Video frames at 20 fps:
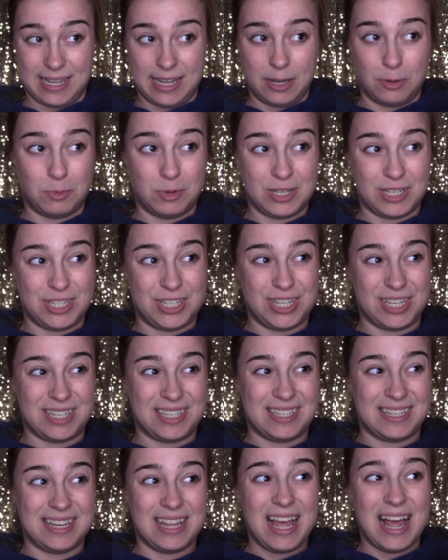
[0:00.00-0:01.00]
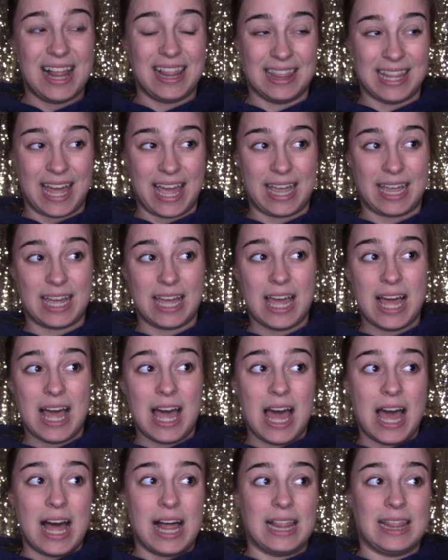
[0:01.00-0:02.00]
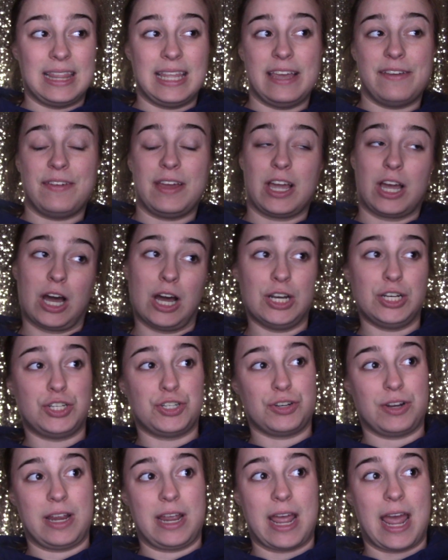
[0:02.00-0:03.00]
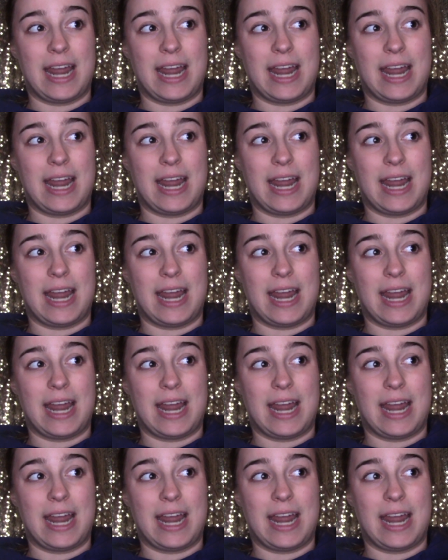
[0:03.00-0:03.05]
It was just, like, leaving country,